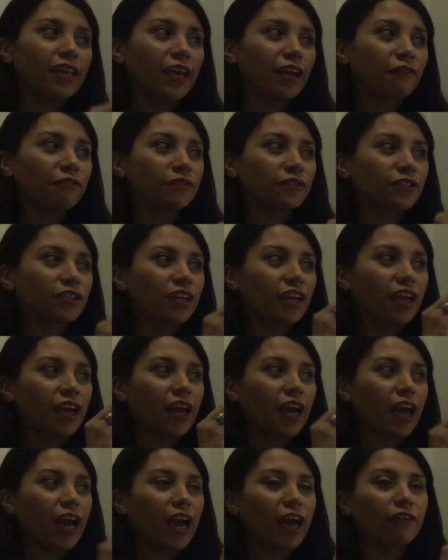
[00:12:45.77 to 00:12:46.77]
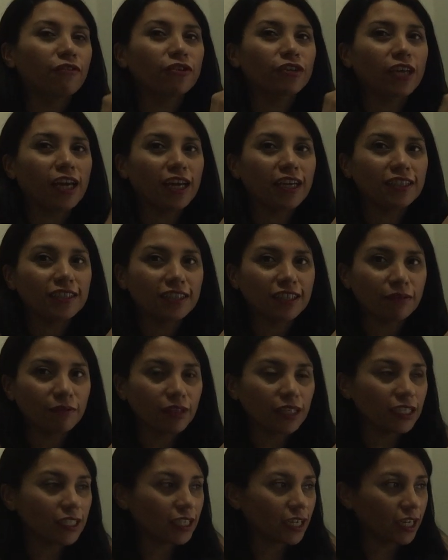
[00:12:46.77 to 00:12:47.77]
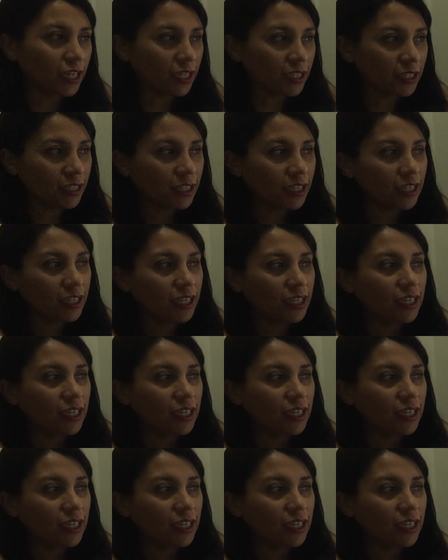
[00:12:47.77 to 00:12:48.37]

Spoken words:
left have or get something done.